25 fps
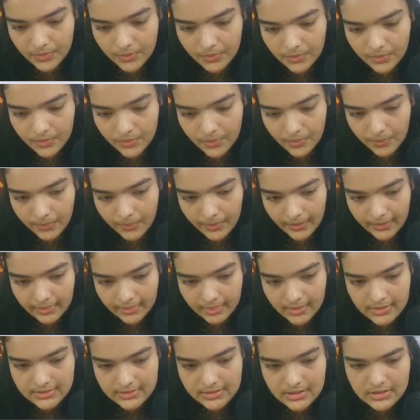Okay,
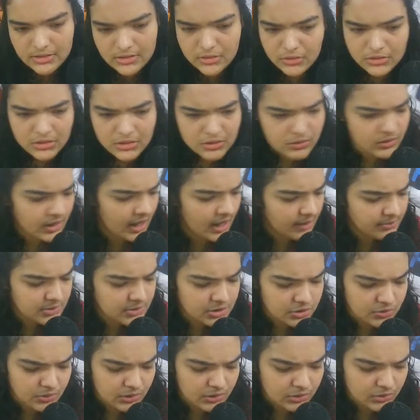this looks good. I'm
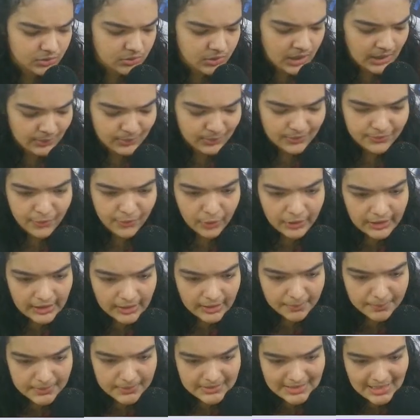just going to go ahead with
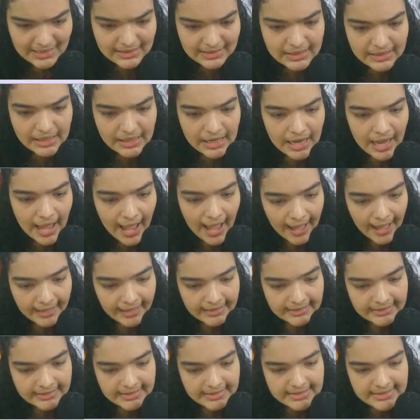48%,
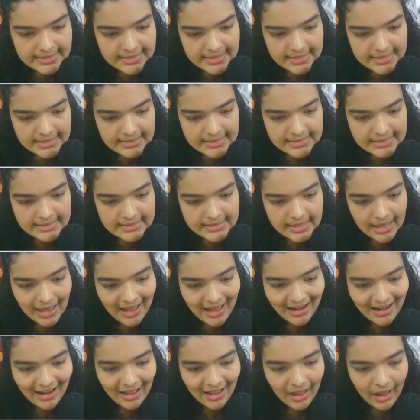and this is
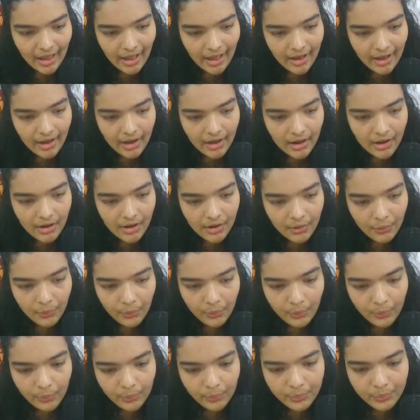
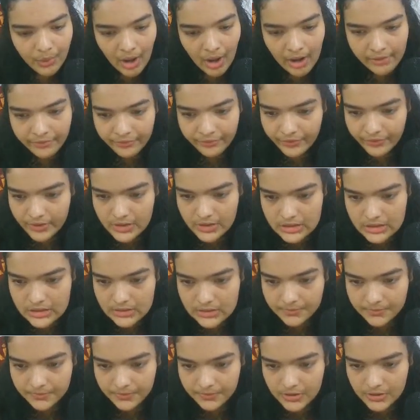our
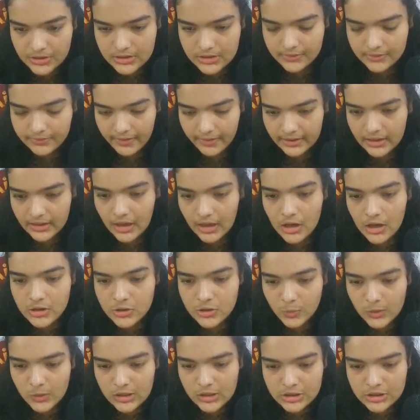first effect.
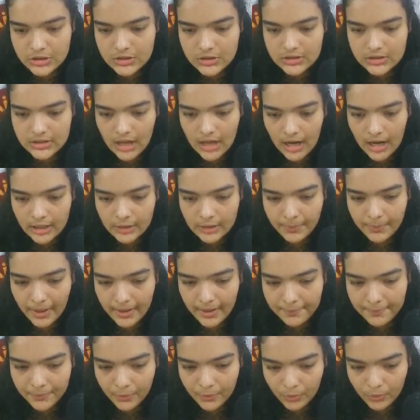So we'll just start
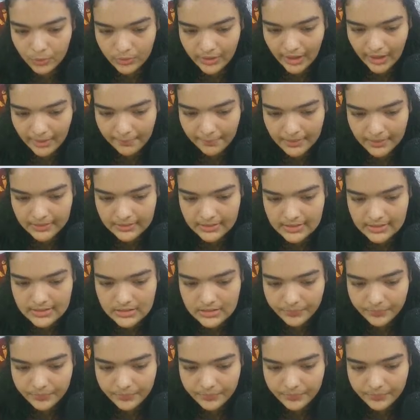by prototyping this.